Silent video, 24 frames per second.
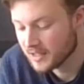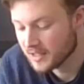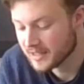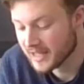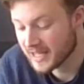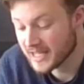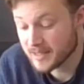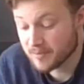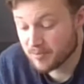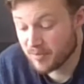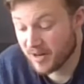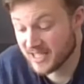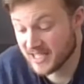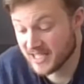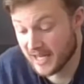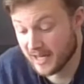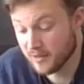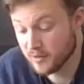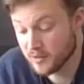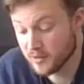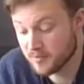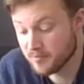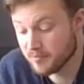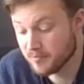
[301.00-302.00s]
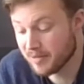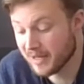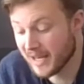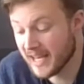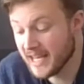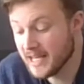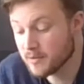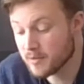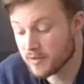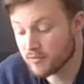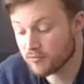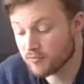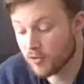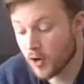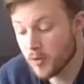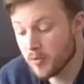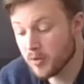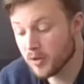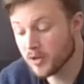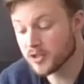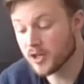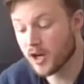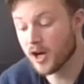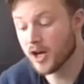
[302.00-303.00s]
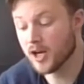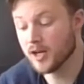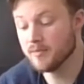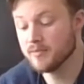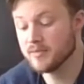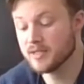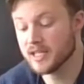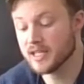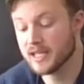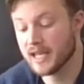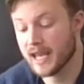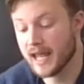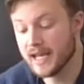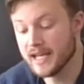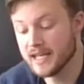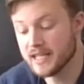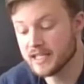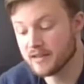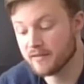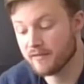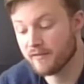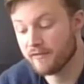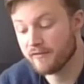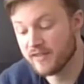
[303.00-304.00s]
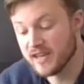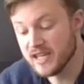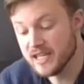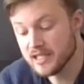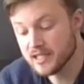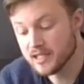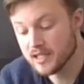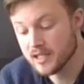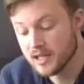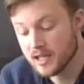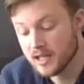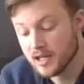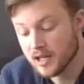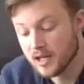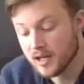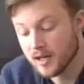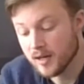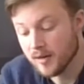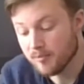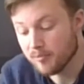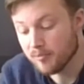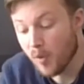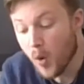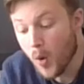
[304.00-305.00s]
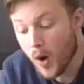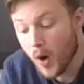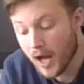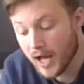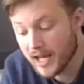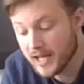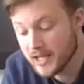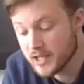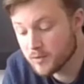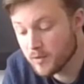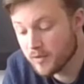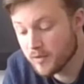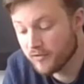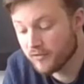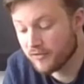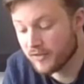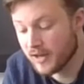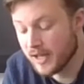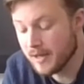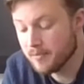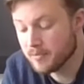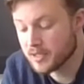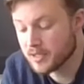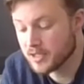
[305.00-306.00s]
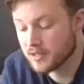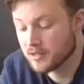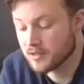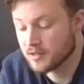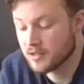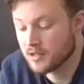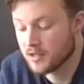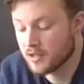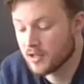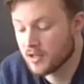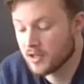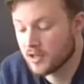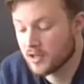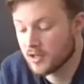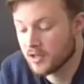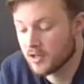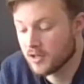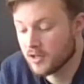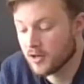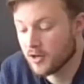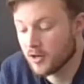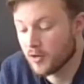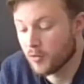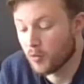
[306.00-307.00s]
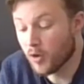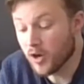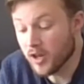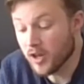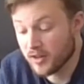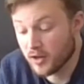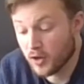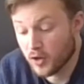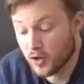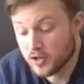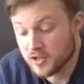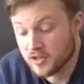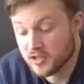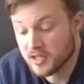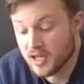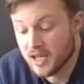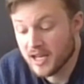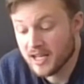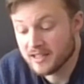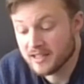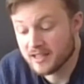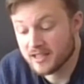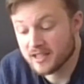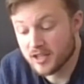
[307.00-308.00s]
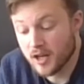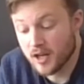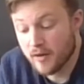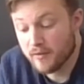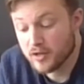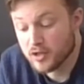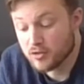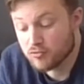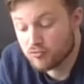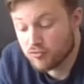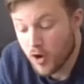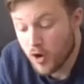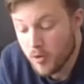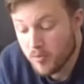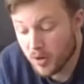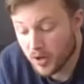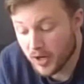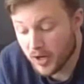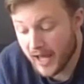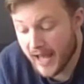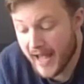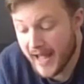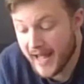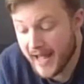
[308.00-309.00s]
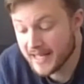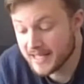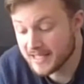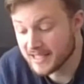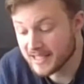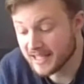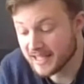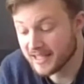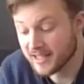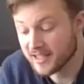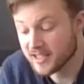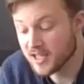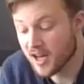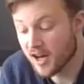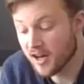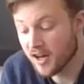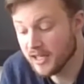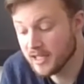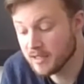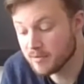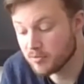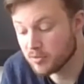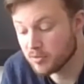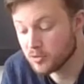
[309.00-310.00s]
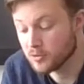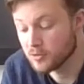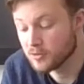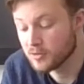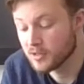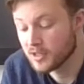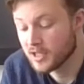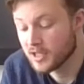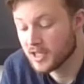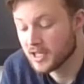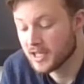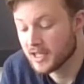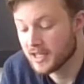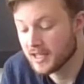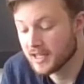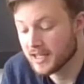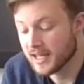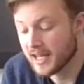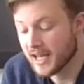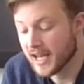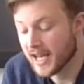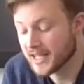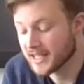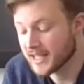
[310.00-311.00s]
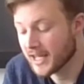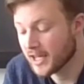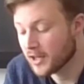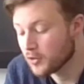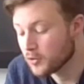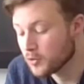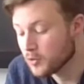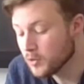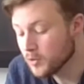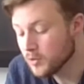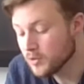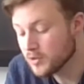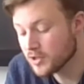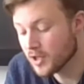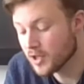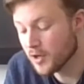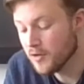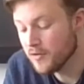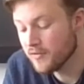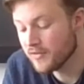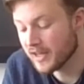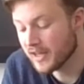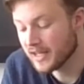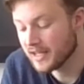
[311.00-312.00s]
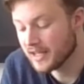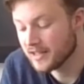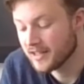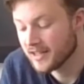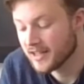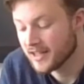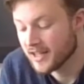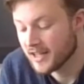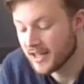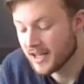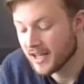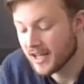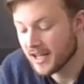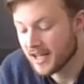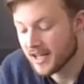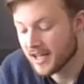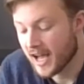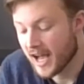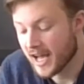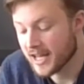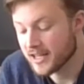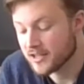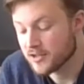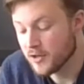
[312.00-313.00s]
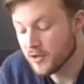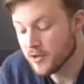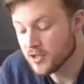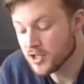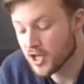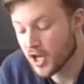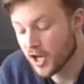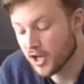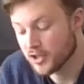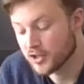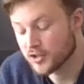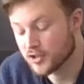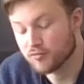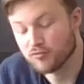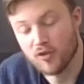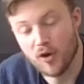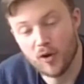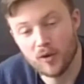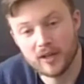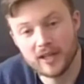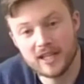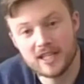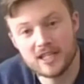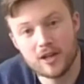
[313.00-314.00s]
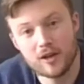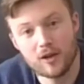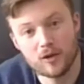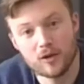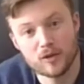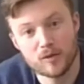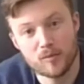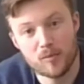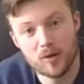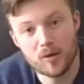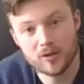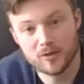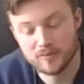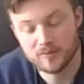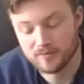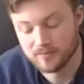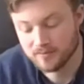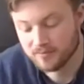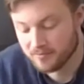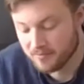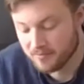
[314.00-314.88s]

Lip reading: They spread out and played with robot arms and legs and feet, More hands were flipped. One of the otters discovered a robot head in a tide pool, and they all dove in and took turns rolling it along the bottom.